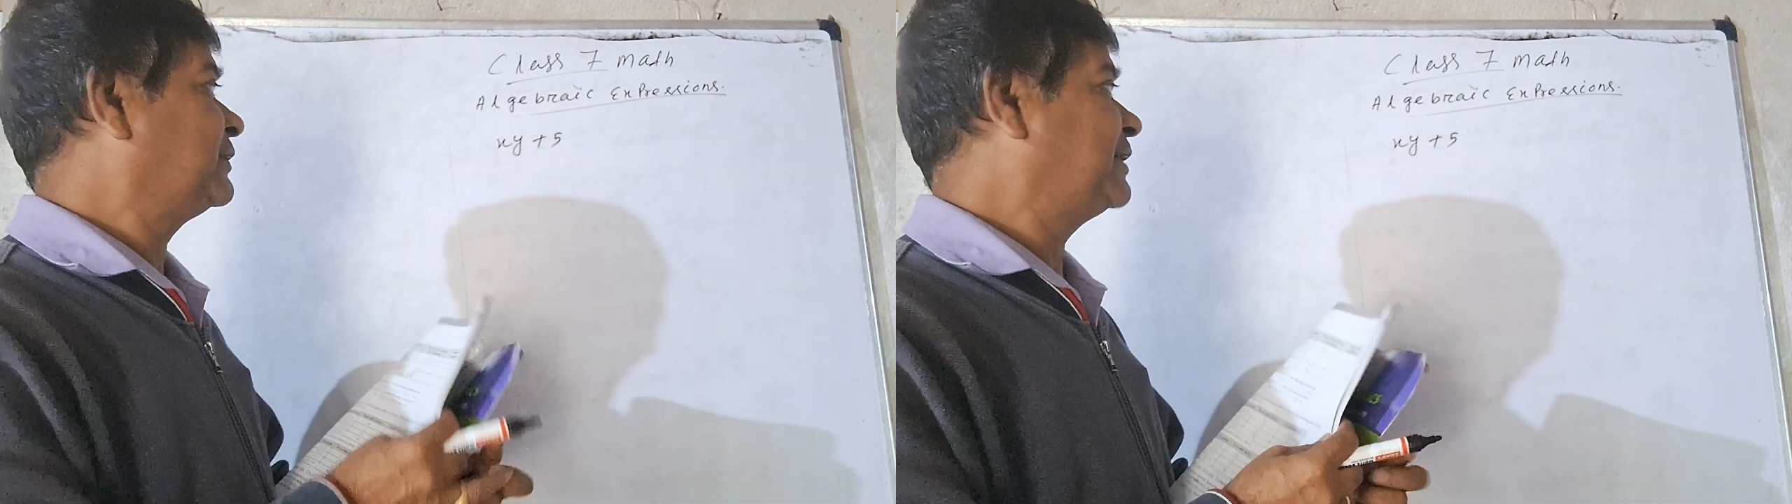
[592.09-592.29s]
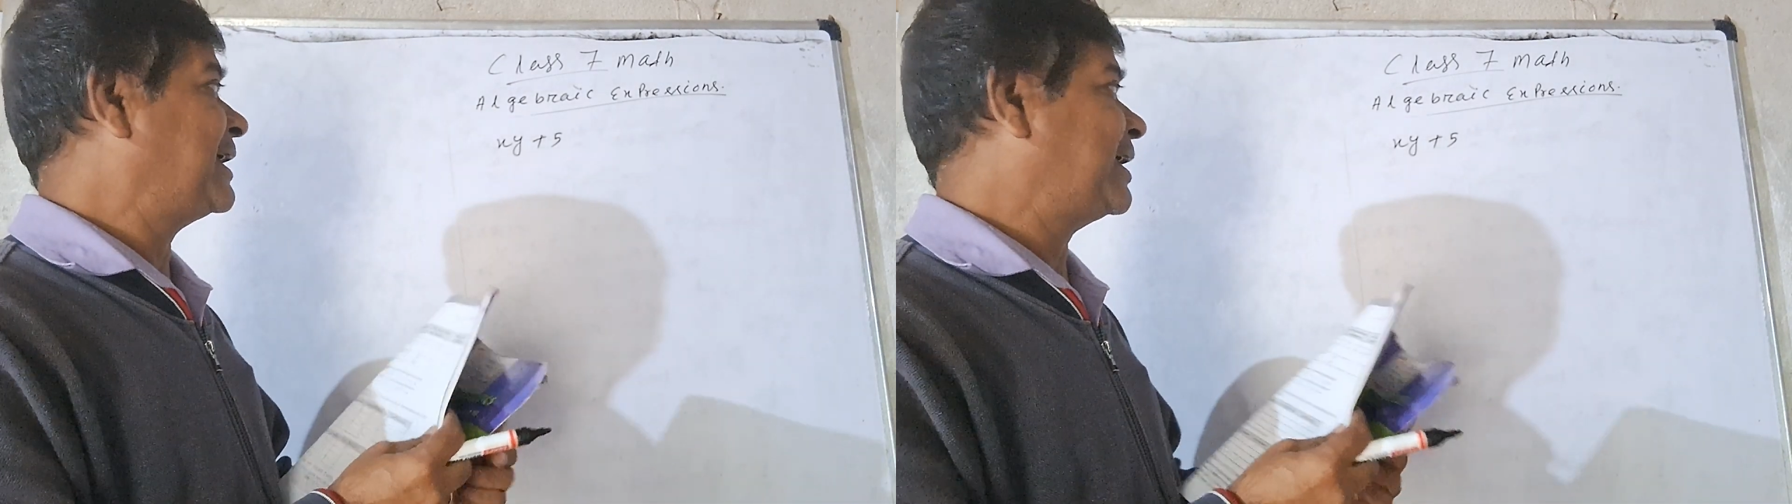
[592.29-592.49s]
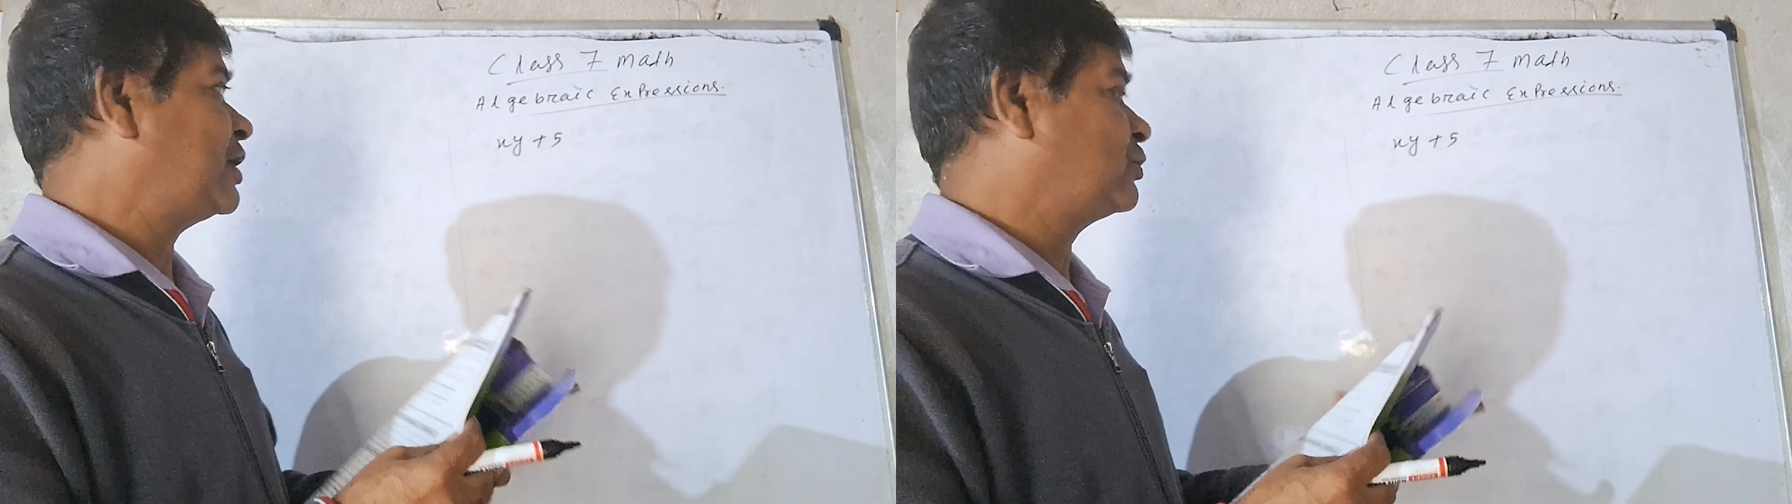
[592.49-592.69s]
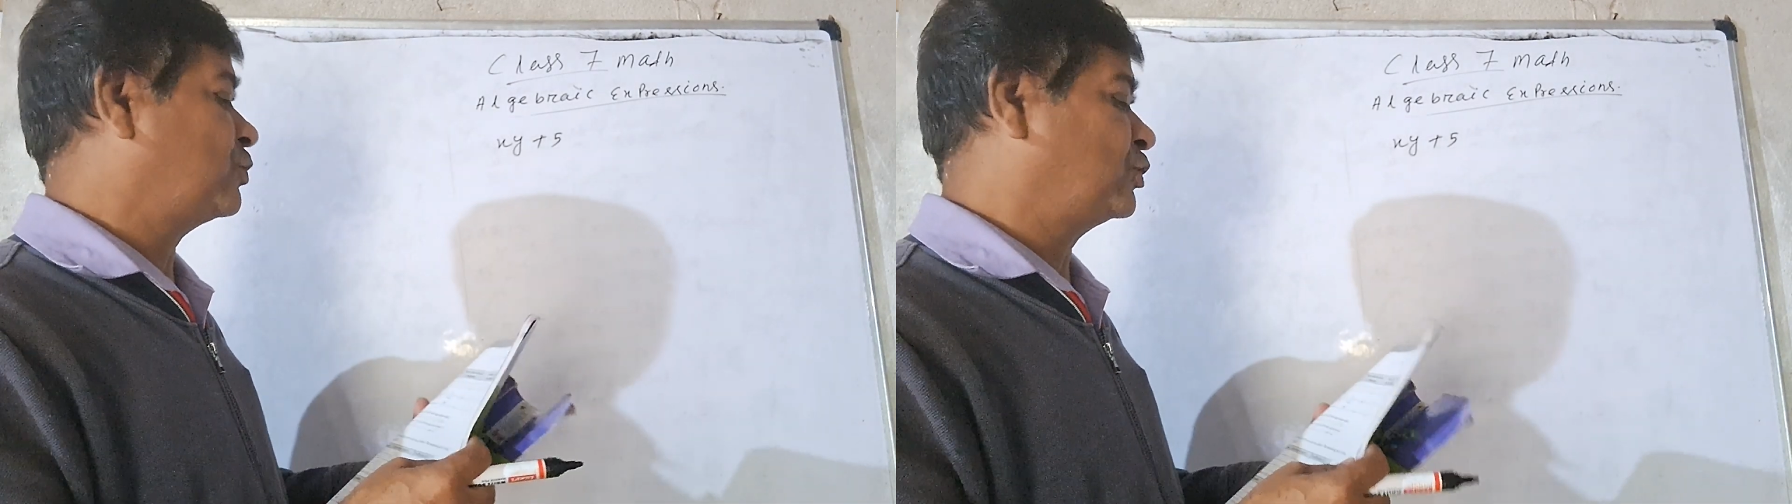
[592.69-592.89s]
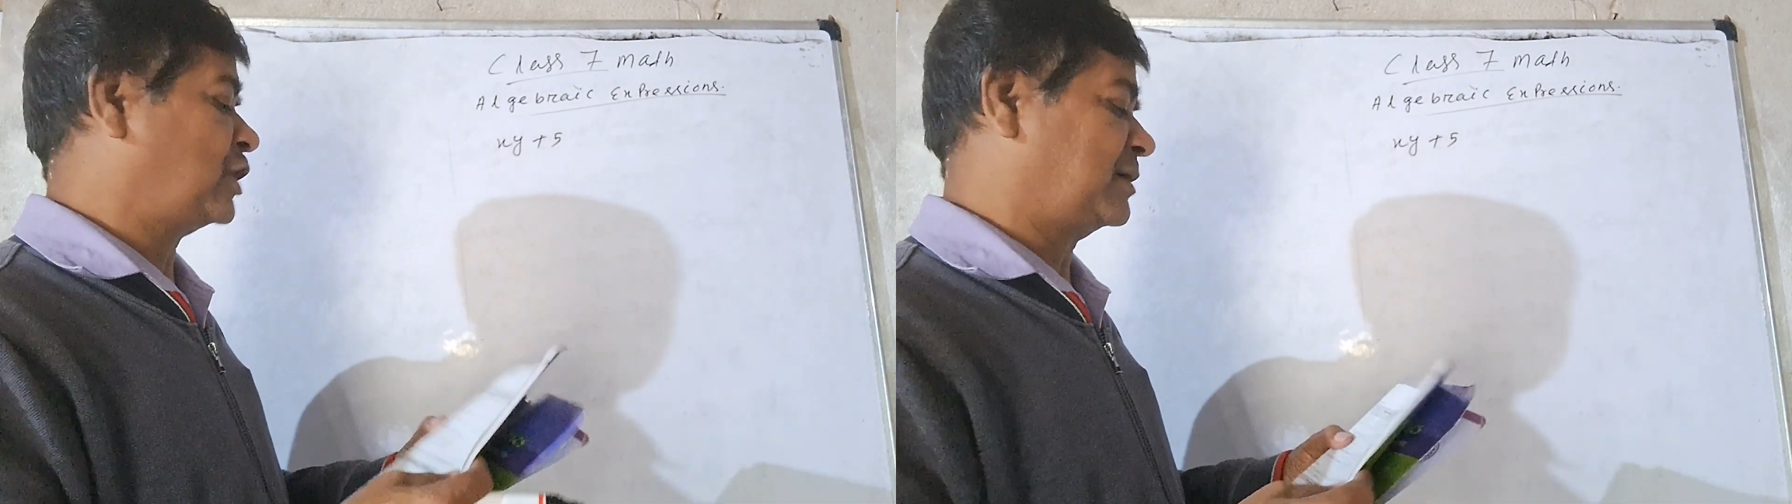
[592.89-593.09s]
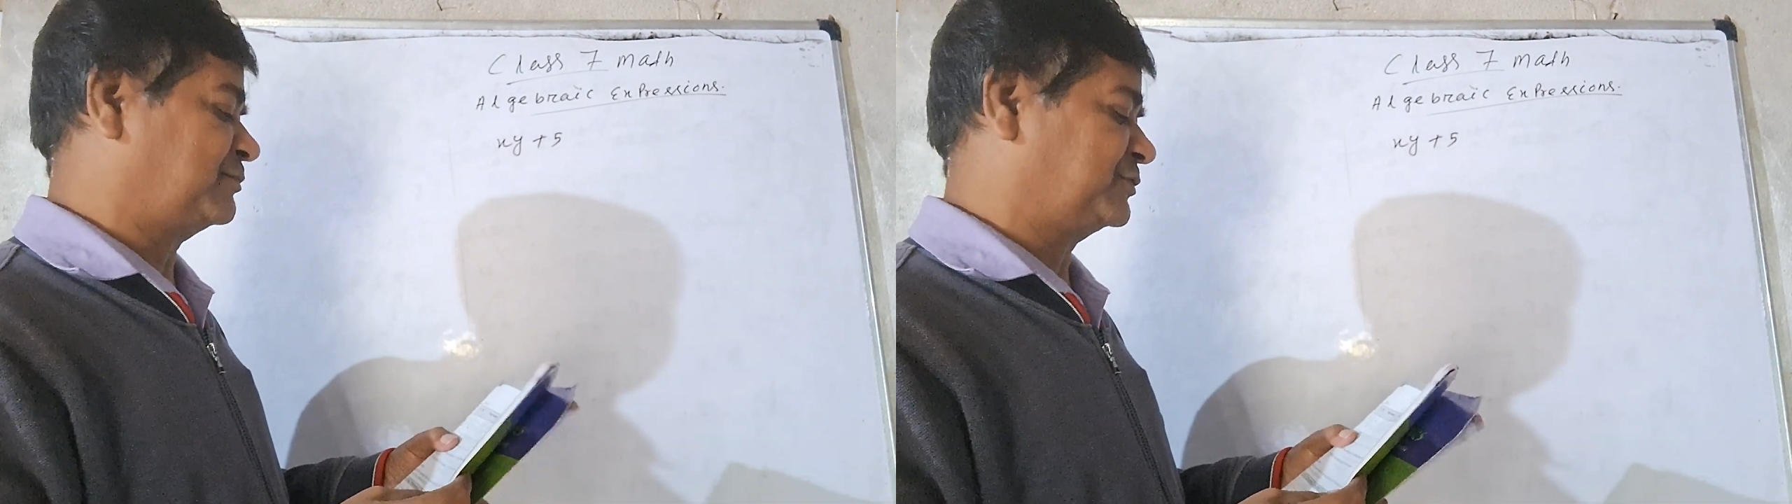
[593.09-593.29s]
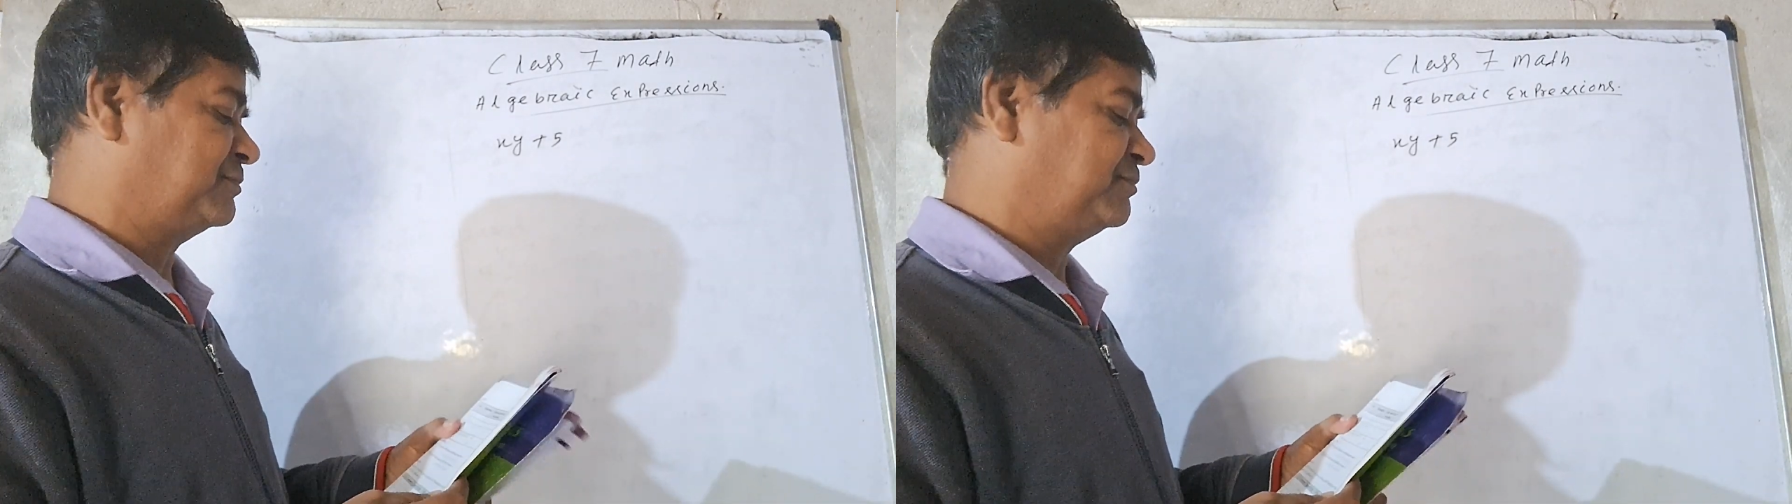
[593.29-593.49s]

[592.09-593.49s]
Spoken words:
There are two terms.